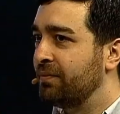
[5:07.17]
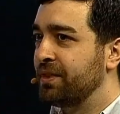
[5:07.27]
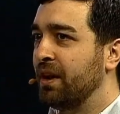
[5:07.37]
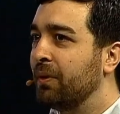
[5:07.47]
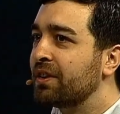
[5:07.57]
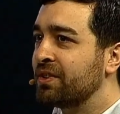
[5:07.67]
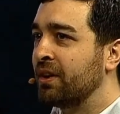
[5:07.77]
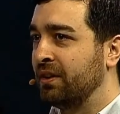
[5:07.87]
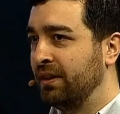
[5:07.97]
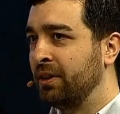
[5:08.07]
I want to
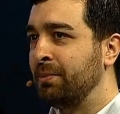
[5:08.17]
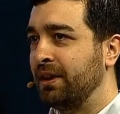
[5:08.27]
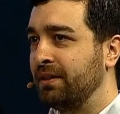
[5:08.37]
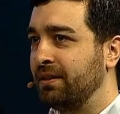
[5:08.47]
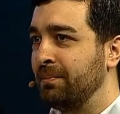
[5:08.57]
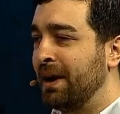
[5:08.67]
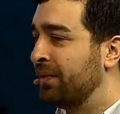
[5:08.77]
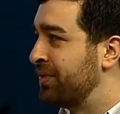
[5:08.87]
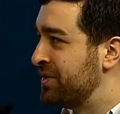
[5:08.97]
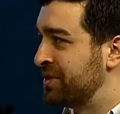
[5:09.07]
talk a little bit
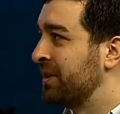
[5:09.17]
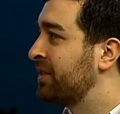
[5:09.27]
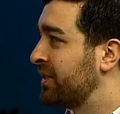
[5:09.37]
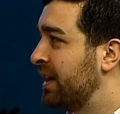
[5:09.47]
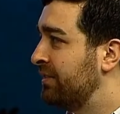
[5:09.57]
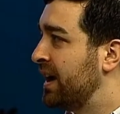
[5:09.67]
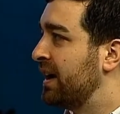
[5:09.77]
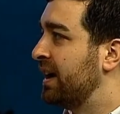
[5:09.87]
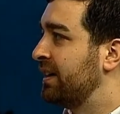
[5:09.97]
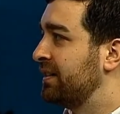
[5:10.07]
about the dark side of
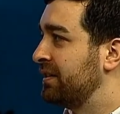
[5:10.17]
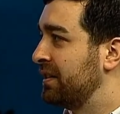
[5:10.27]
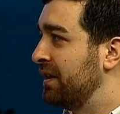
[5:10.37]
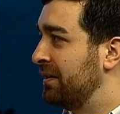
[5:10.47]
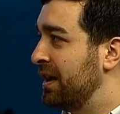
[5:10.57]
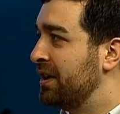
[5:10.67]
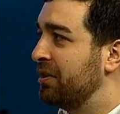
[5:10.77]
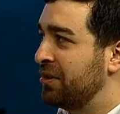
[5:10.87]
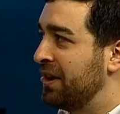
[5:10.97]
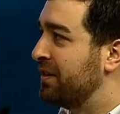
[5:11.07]
AI. I
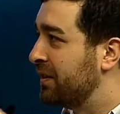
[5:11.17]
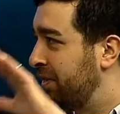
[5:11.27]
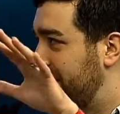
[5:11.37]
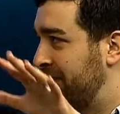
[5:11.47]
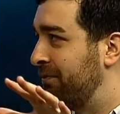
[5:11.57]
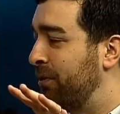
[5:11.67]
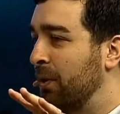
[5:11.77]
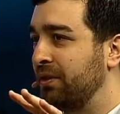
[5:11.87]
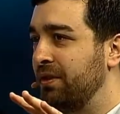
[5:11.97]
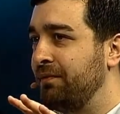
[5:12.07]
know, I know you're thinking
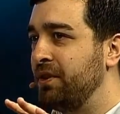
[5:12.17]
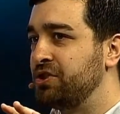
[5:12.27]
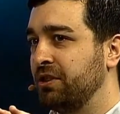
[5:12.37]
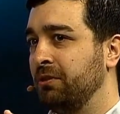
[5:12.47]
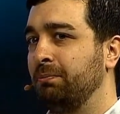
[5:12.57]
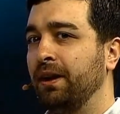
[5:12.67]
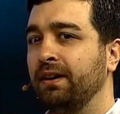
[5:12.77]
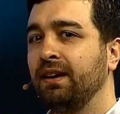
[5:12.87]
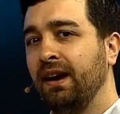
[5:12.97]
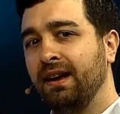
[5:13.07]
forward in the future,
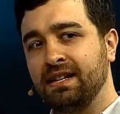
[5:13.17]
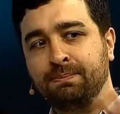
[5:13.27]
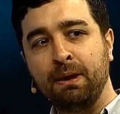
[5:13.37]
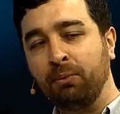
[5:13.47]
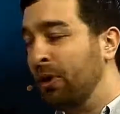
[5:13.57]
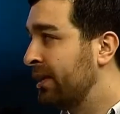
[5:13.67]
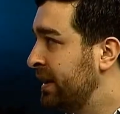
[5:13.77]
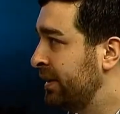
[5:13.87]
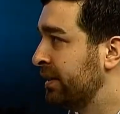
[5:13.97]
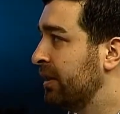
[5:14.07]
but as people
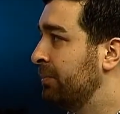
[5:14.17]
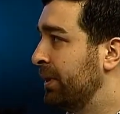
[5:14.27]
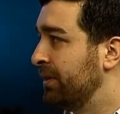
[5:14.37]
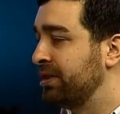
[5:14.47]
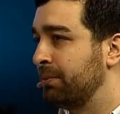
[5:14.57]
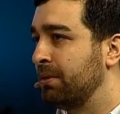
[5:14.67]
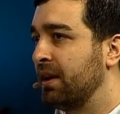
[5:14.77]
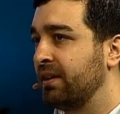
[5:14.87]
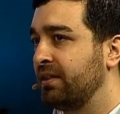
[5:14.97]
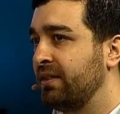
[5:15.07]
out here are building their
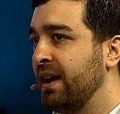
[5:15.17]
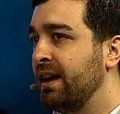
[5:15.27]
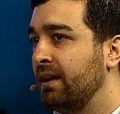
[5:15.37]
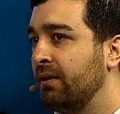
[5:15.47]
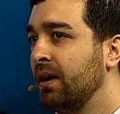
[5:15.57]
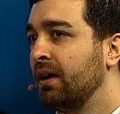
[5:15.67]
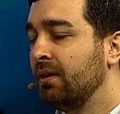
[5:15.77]
products now,